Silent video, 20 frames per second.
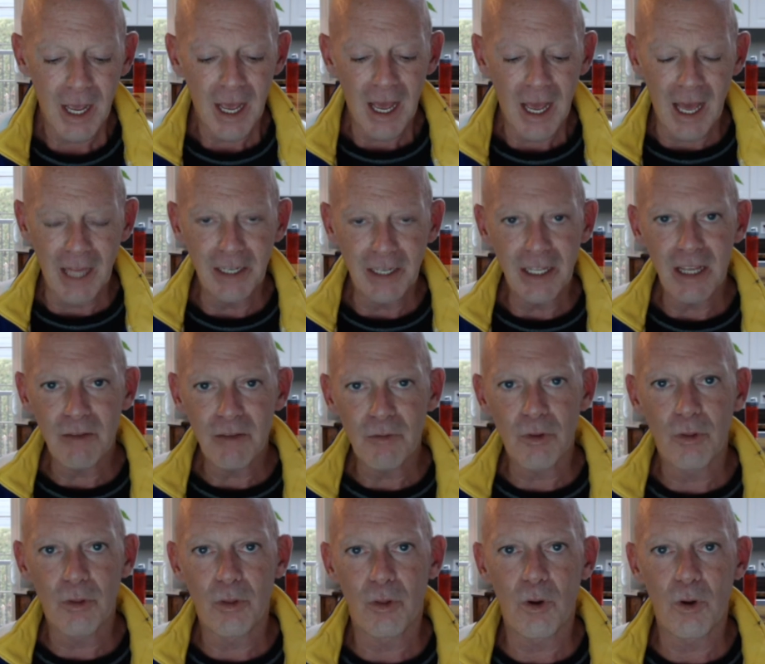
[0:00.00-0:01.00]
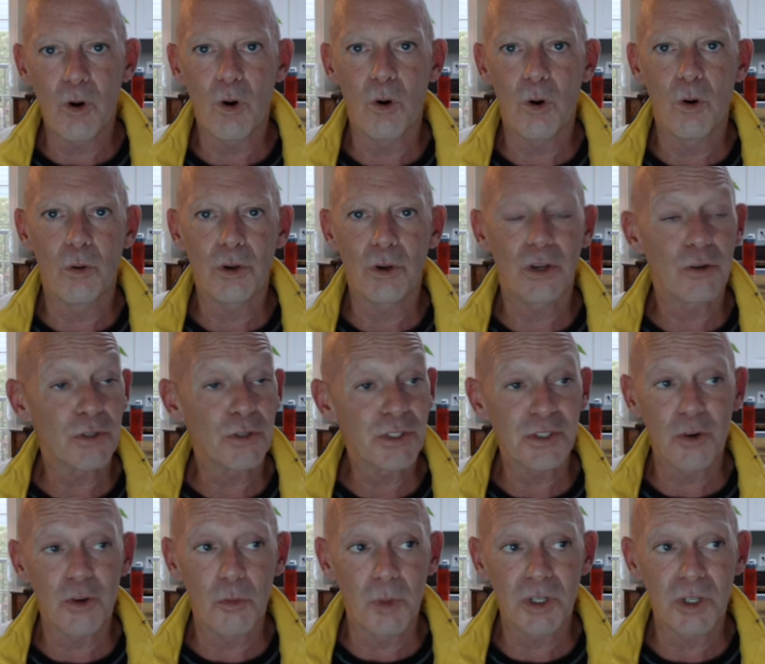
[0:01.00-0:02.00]
And even though you're
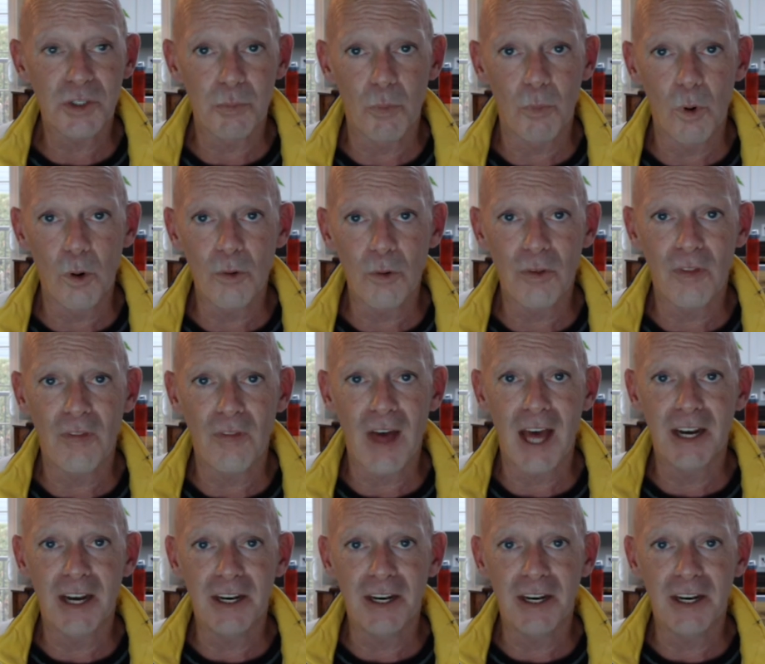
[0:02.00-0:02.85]
so much more than that,